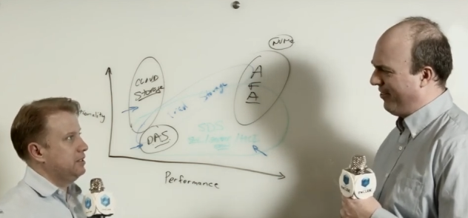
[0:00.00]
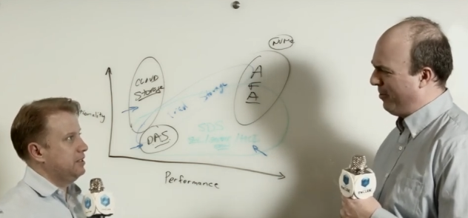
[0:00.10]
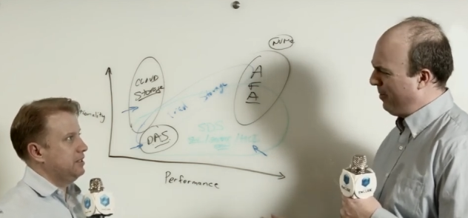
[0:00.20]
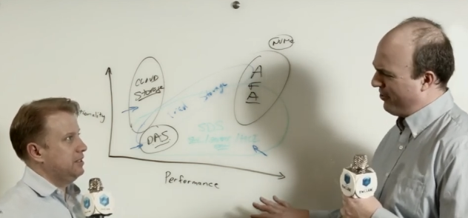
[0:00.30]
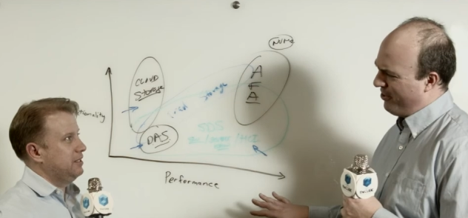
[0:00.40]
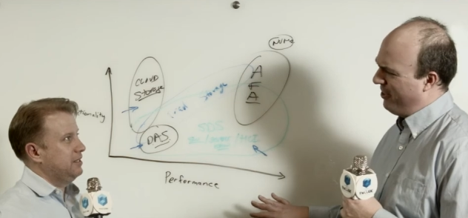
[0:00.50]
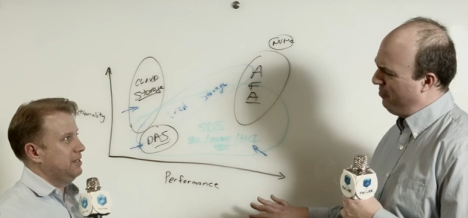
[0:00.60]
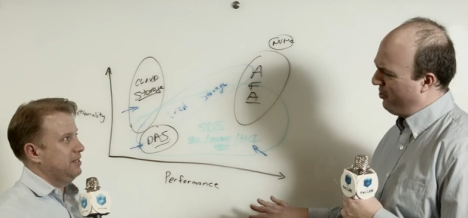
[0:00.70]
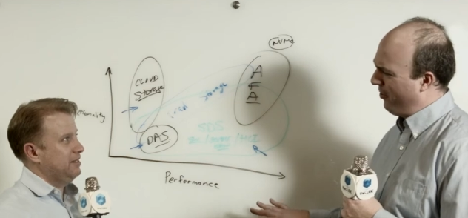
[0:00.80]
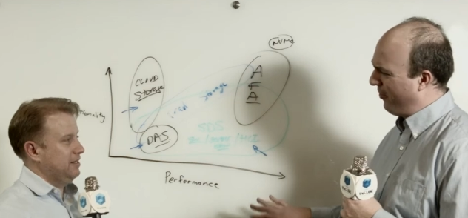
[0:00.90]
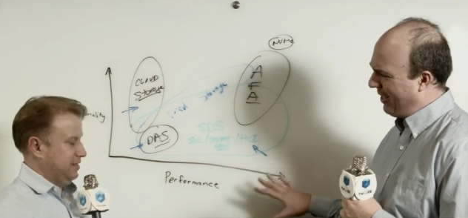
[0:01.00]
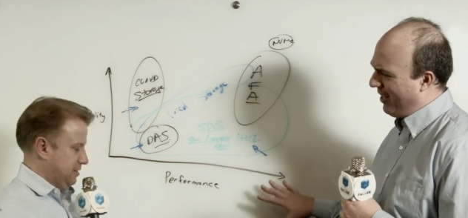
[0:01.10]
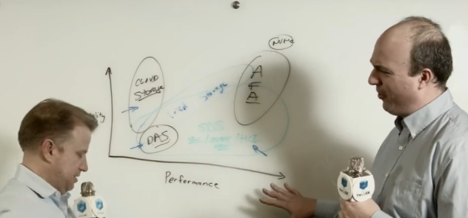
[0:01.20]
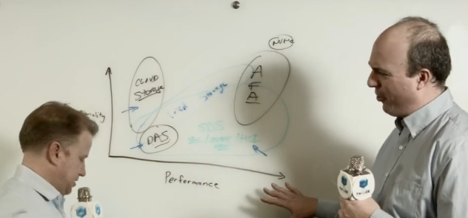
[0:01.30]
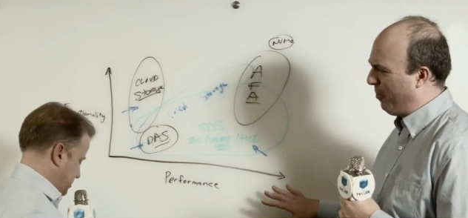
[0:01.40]
Speaker 1: the picture seems to only get
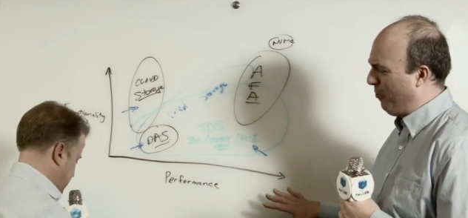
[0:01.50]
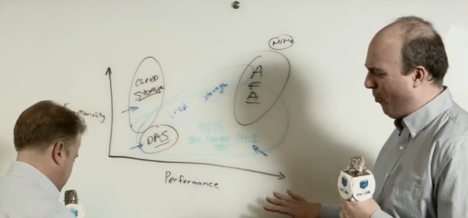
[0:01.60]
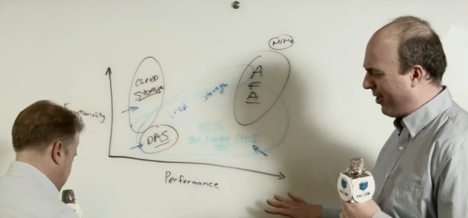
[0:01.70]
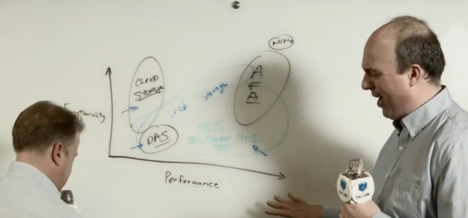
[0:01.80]
a little bit more